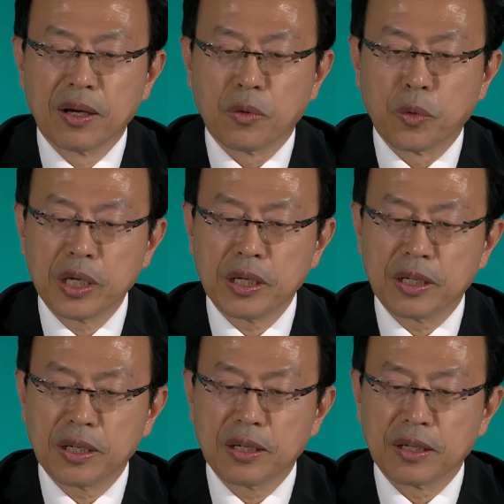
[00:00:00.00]

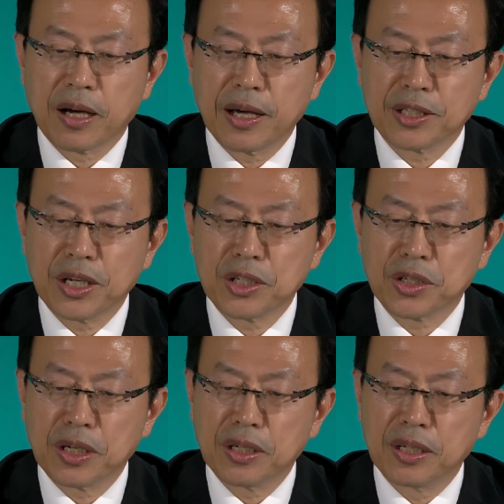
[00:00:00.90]
we, Kai Chen
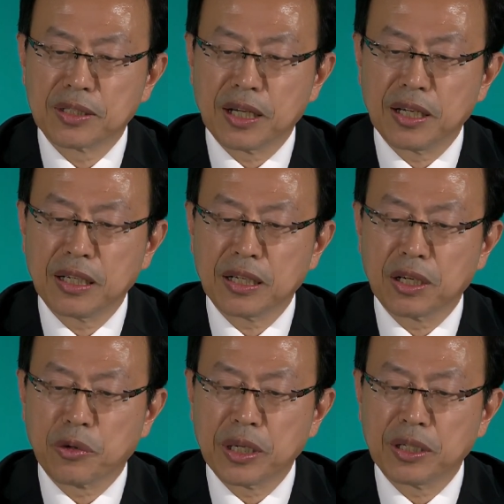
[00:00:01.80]
and Scientific
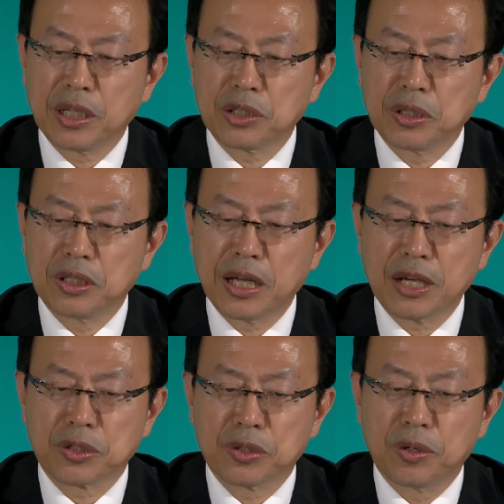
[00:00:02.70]
Accreditation
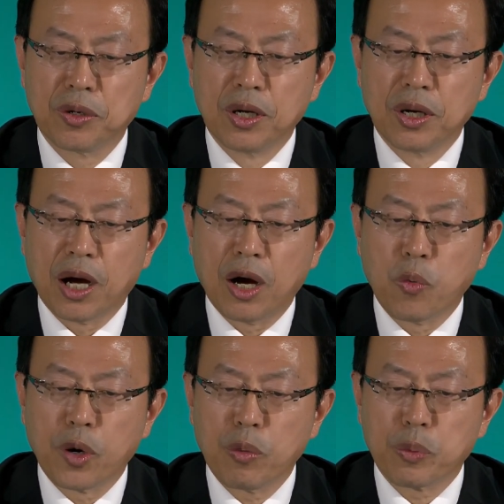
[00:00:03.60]
International, are
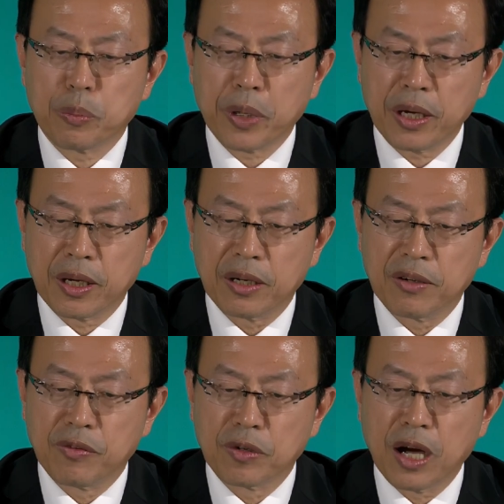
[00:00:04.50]
well
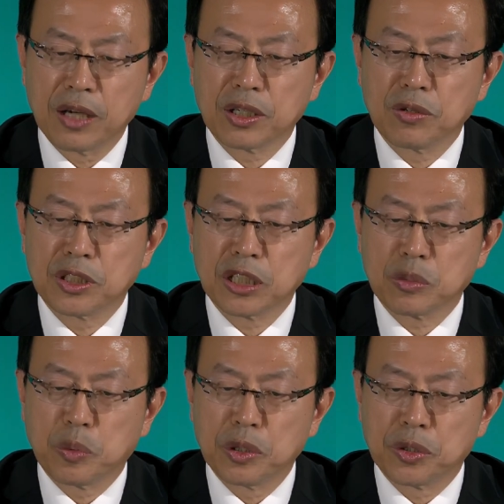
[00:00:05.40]
prepared for the Article
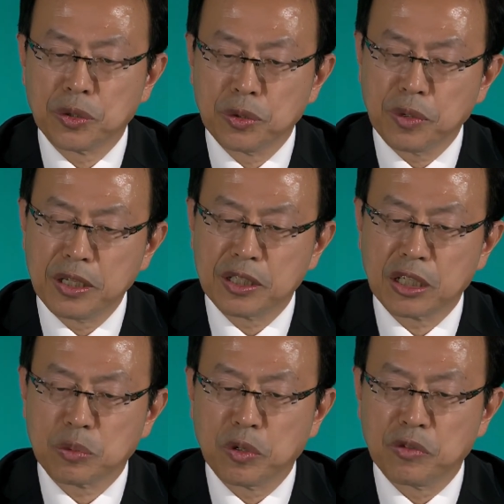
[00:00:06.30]
6.2 and
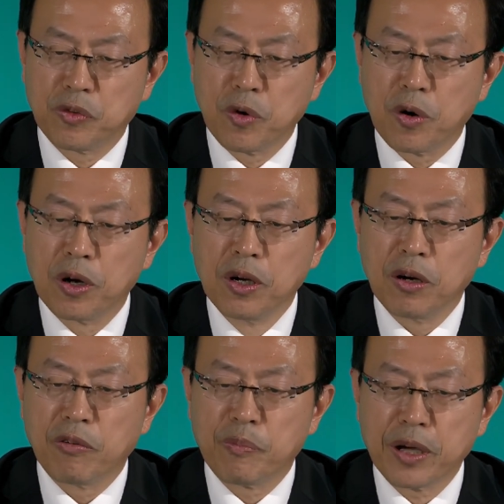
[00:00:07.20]

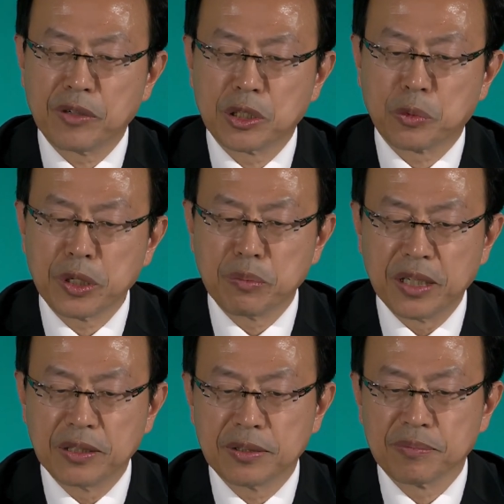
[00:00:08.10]
6.4 of Paris
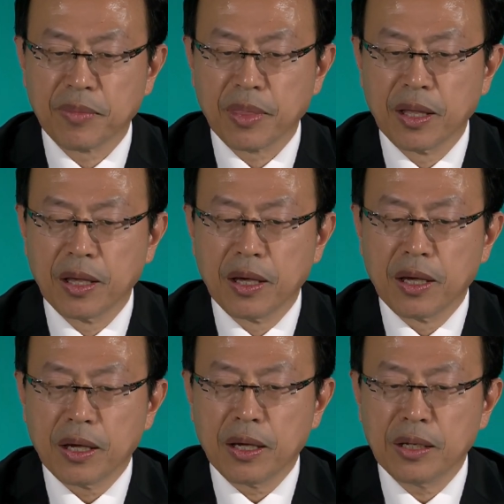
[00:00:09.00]
Agreement.
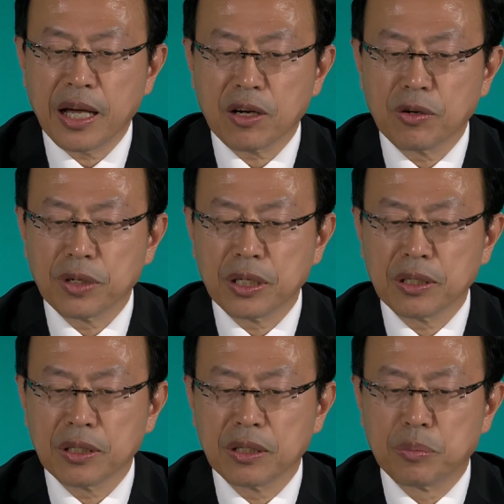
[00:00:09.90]
In
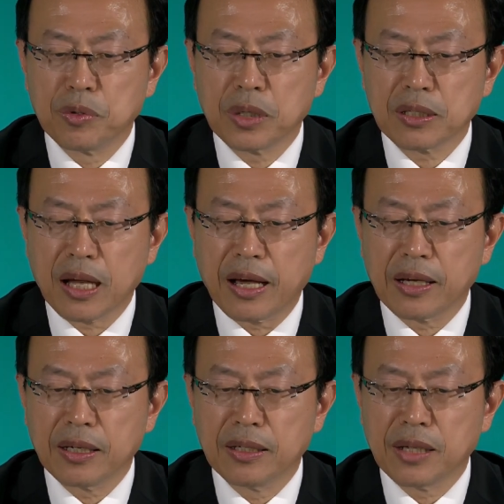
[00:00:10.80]
echoing the
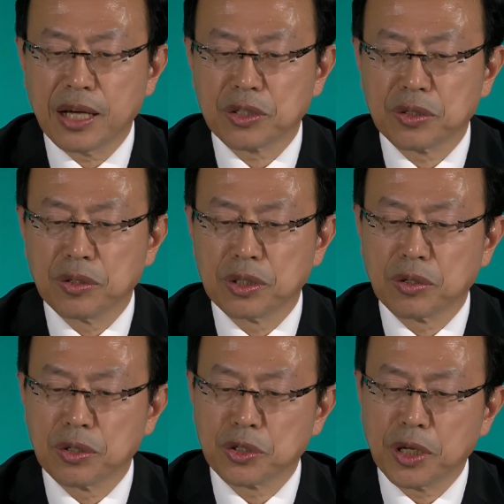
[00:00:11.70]
Borderline International
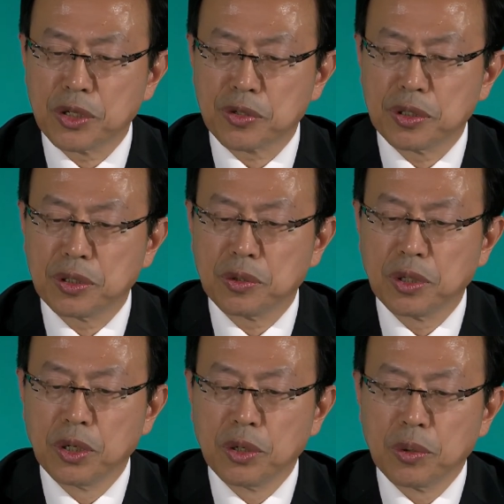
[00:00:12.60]
Association
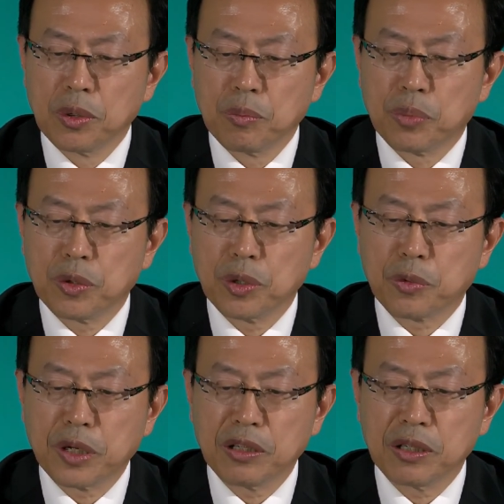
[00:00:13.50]
Pure
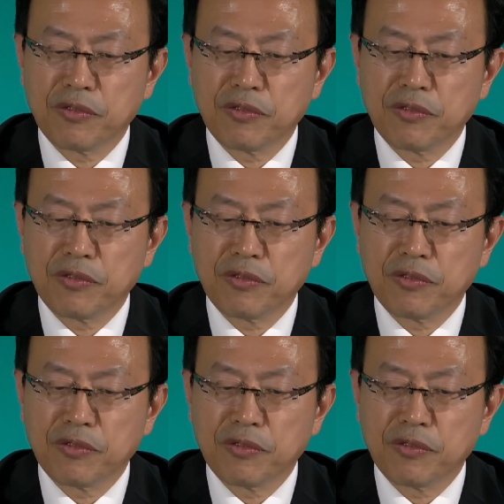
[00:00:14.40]
Green